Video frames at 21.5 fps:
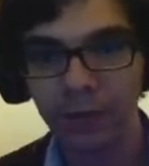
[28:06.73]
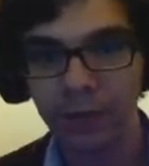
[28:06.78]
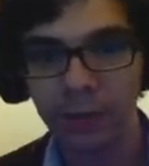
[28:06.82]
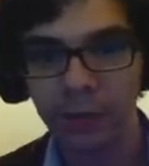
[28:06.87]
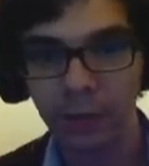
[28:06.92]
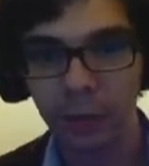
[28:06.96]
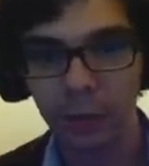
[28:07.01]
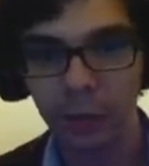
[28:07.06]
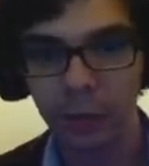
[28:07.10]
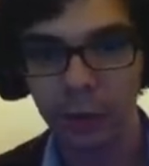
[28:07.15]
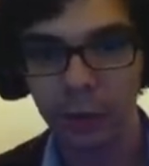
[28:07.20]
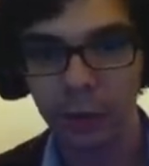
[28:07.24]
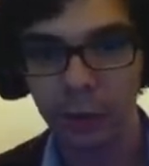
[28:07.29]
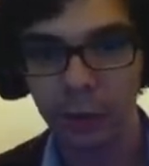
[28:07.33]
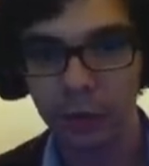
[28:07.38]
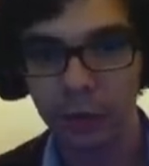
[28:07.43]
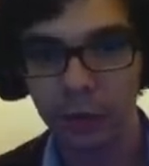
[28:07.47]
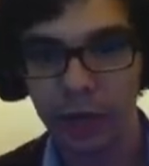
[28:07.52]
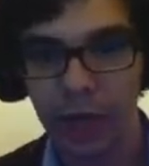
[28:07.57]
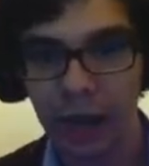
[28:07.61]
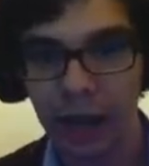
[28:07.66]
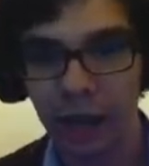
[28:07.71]
So
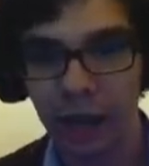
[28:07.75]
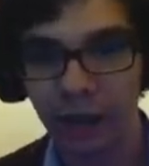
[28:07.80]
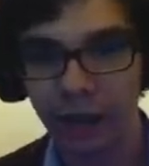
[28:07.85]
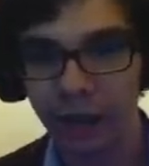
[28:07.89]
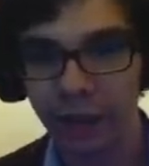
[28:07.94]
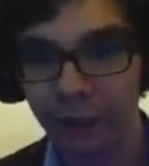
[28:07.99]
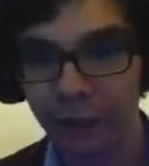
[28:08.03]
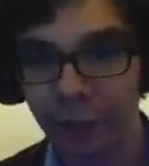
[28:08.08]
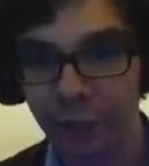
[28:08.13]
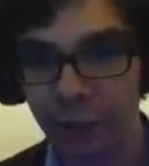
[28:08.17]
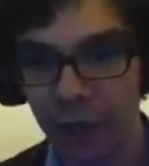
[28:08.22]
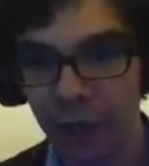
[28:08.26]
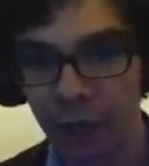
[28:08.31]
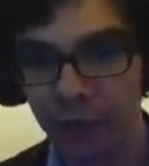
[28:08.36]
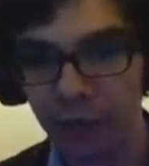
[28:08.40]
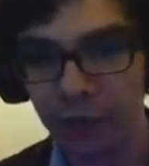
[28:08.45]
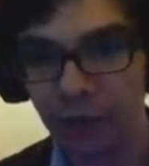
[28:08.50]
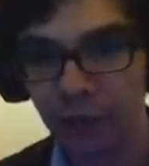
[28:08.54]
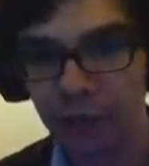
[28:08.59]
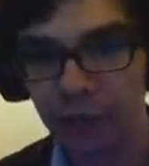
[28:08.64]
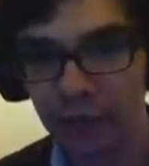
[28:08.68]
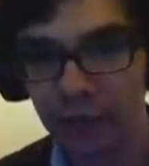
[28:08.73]
yeah, here you
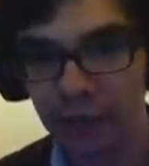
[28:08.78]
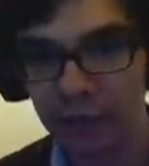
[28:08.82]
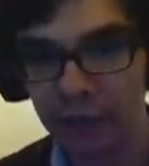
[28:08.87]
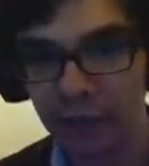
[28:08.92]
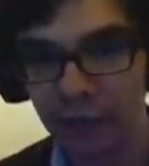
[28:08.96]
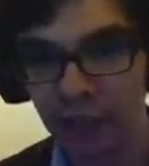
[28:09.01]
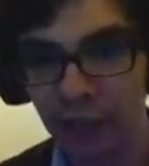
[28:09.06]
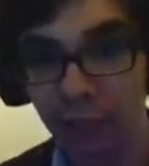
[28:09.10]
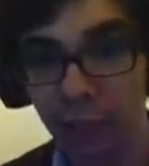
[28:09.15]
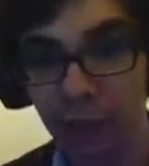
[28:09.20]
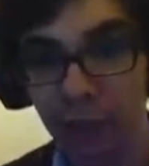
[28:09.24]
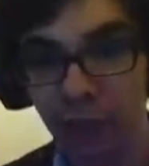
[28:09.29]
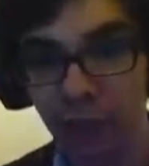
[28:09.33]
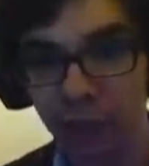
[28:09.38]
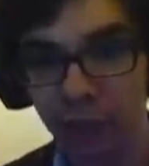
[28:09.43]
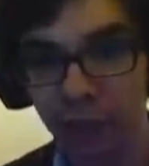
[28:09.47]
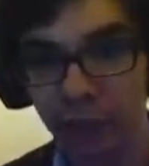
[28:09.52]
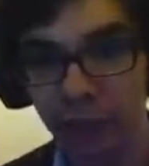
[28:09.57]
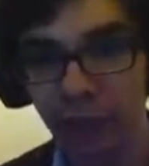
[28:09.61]
have it, a sneak peek of the